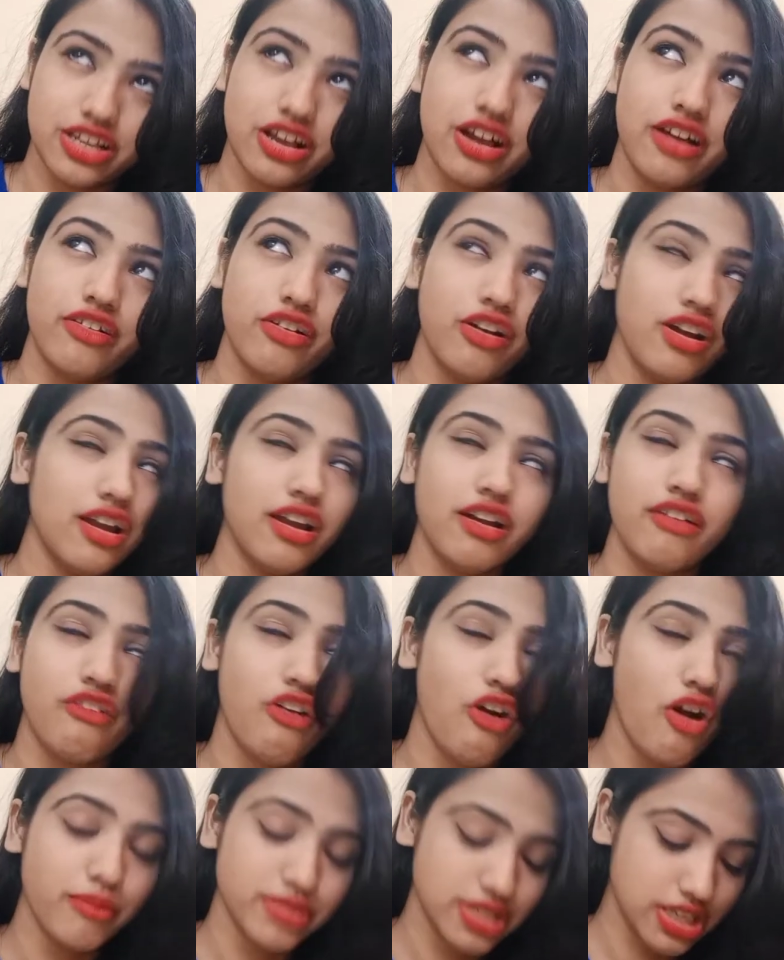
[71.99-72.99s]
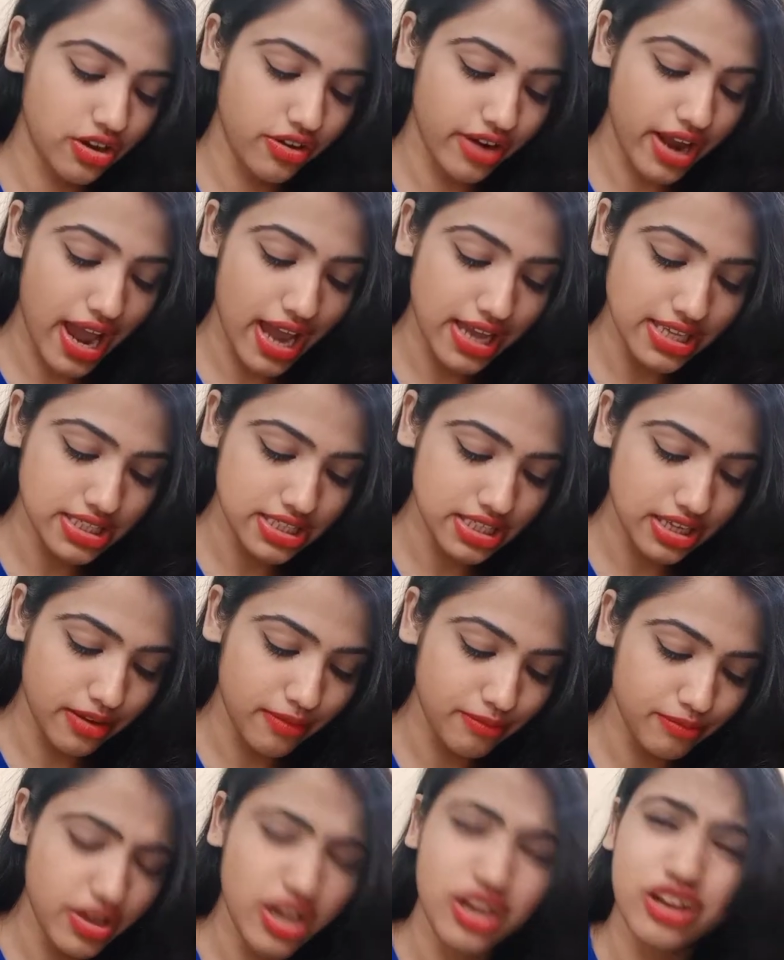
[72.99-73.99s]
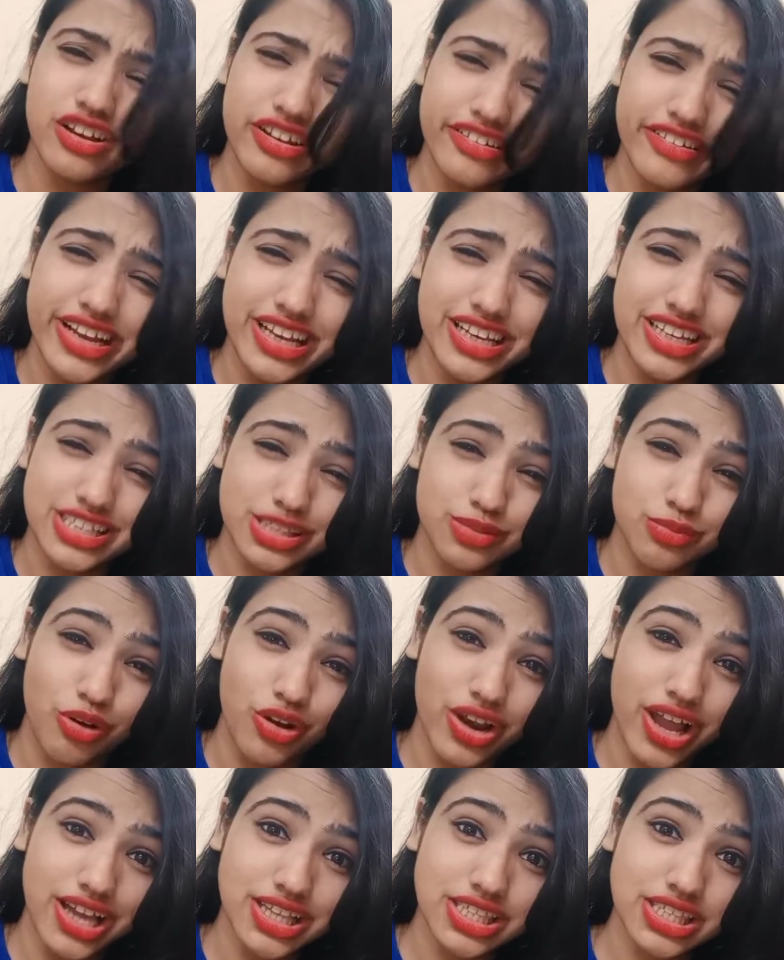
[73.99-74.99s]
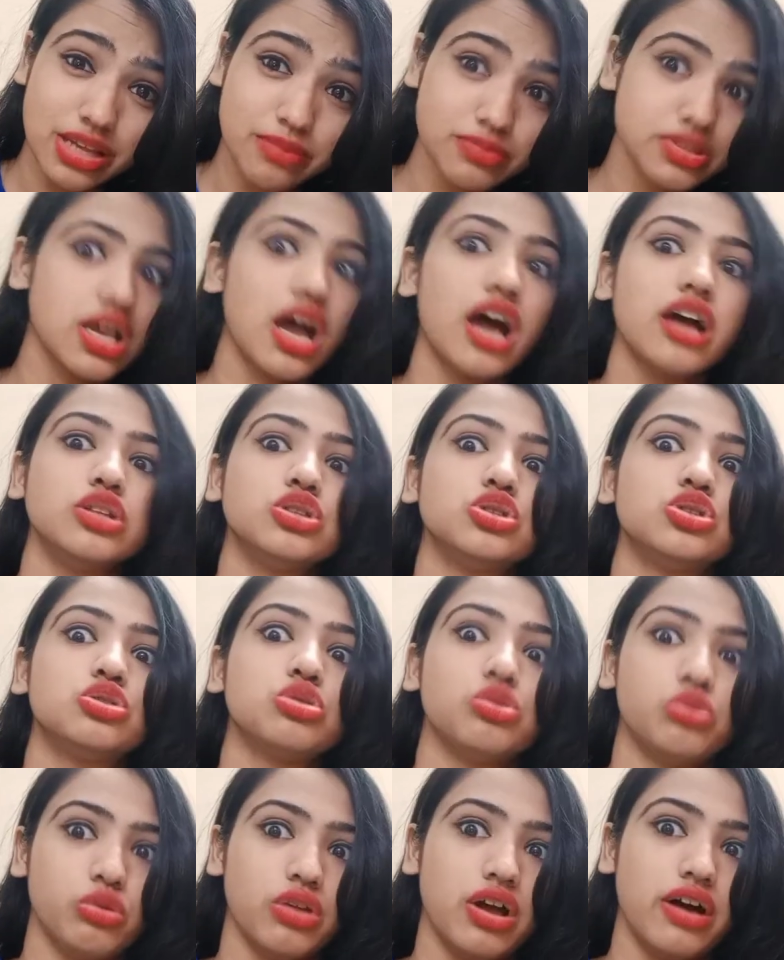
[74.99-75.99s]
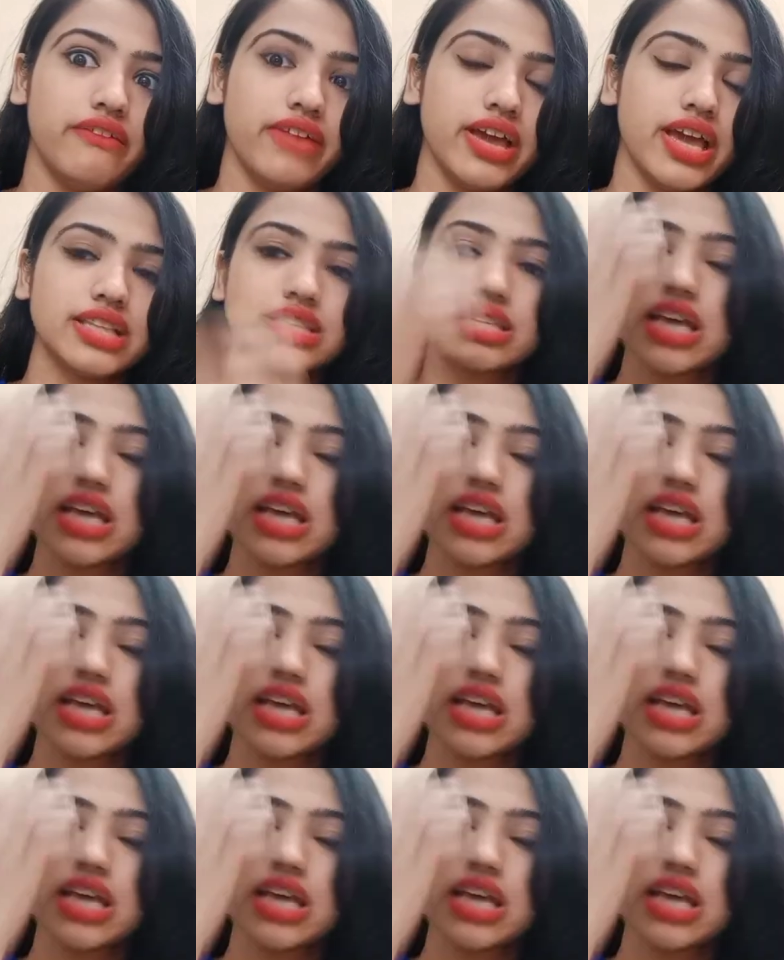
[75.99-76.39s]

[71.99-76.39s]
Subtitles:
I love home decor items and really small items. I do love it.